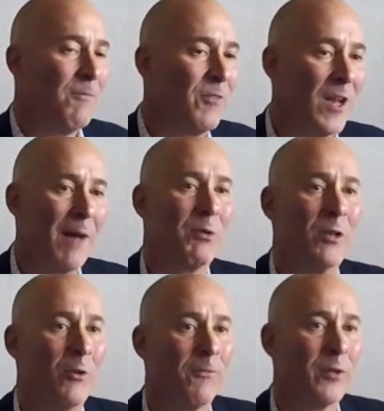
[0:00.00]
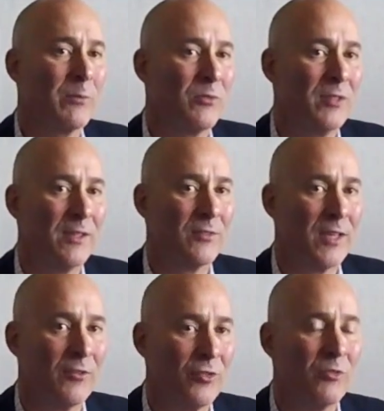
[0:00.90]
phenomenal low frequency
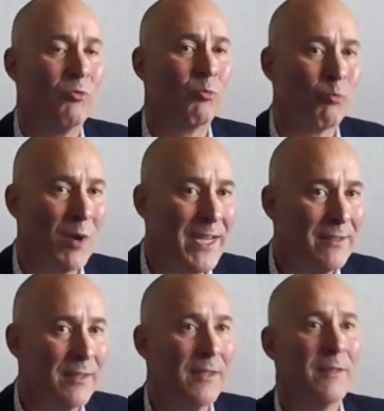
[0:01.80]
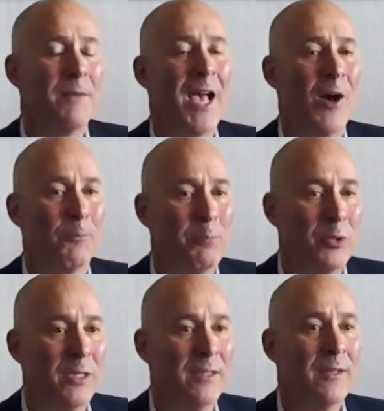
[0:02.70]
extension, great
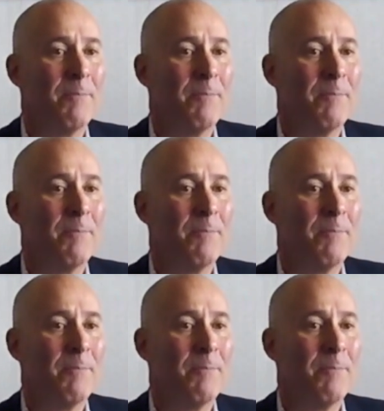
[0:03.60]
output,